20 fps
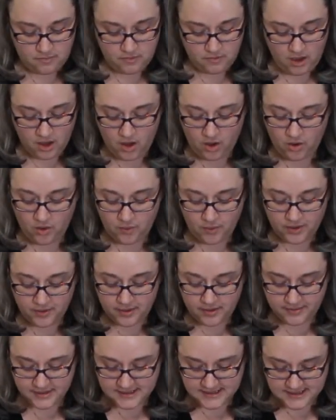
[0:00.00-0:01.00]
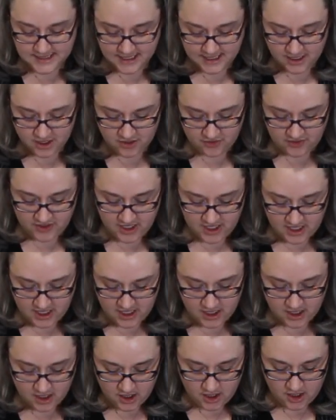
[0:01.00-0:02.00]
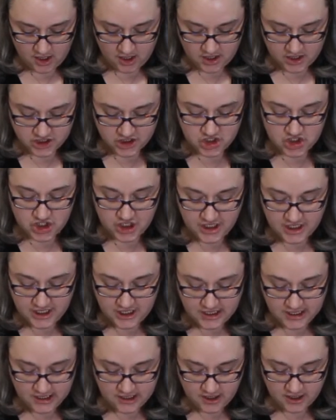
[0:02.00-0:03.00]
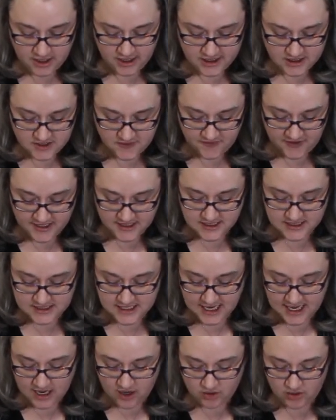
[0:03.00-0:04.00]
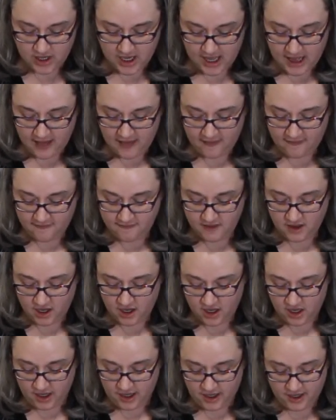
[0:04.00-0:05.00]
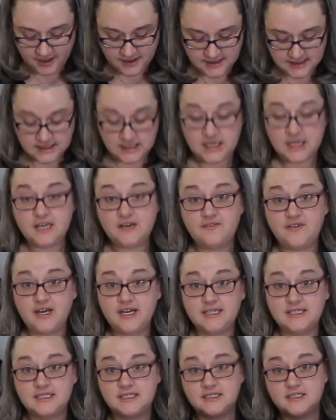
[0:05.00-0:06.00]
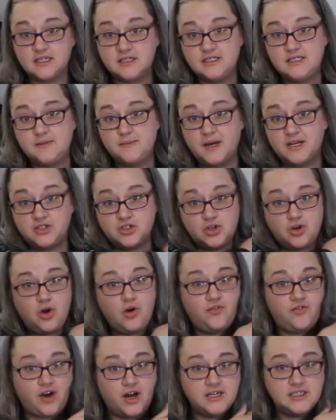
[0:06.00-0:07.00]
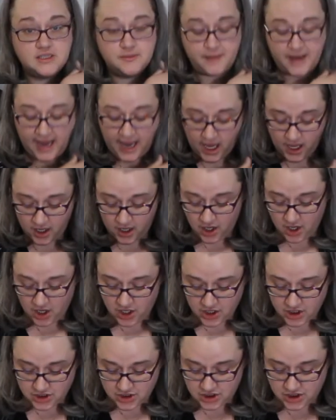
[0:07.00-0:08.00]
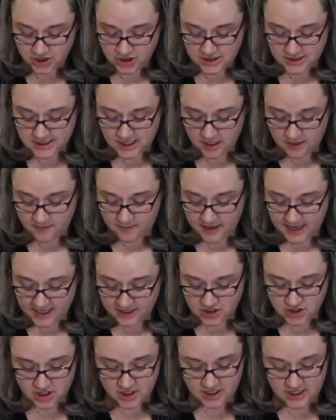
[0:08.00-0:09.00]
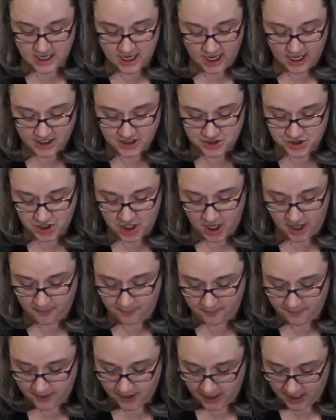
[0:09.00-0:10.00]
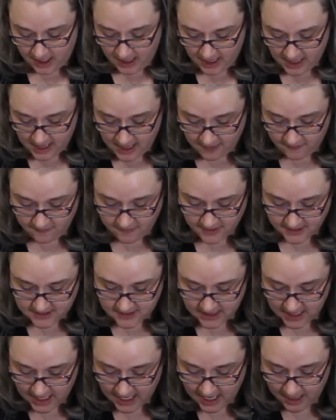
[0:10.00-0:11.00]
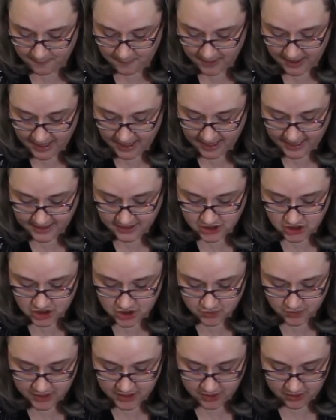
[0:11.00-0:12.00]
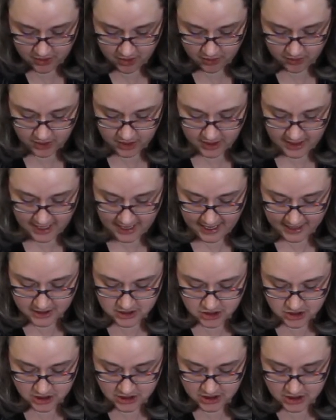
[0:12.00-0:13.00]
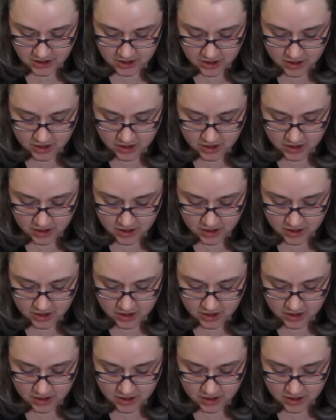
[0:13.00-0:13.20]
What do I want to say here? The sheen is face down and the sleeve is symmetrical front to back. So you're just going to match the notch up at the top edge when you go to actually,